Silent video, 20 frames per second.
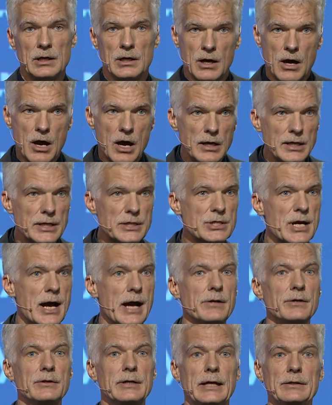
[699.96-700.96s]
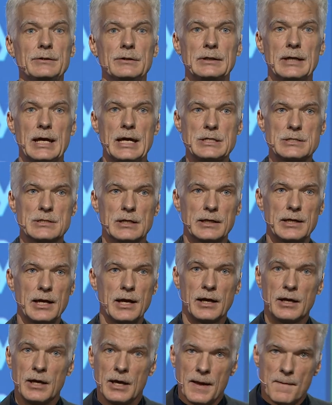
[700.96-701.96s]
Early childhood education and
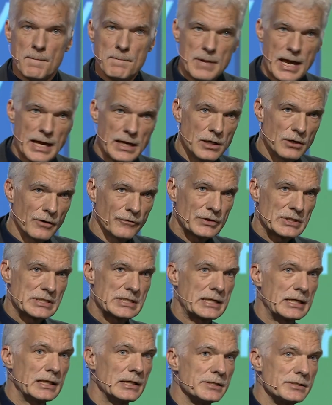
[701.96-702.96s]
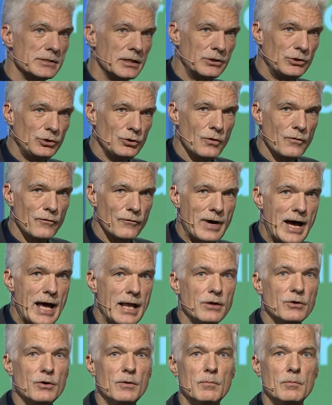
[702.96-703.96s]
care. Many of the skills that you
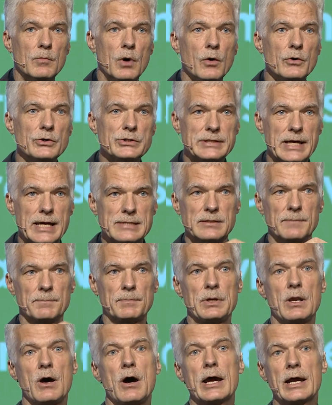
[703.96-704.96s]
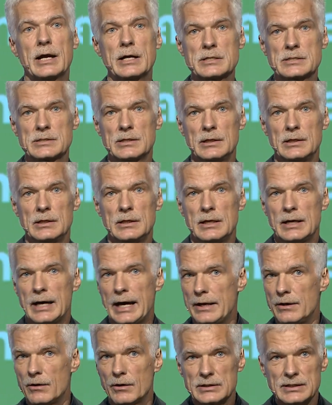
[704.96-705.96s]
value most as employers are
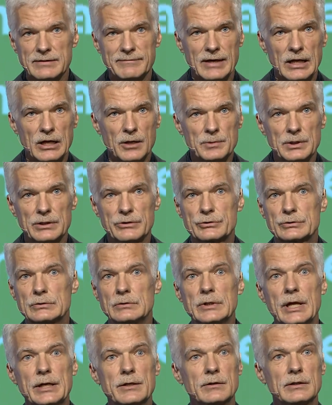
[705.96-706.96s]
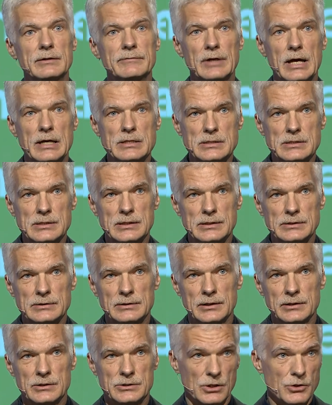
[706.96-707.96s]
not developed in school and universities.
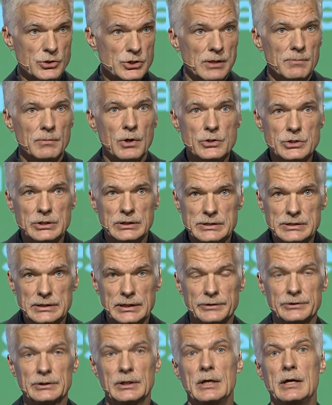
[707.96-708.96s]
No? Social emotional skills,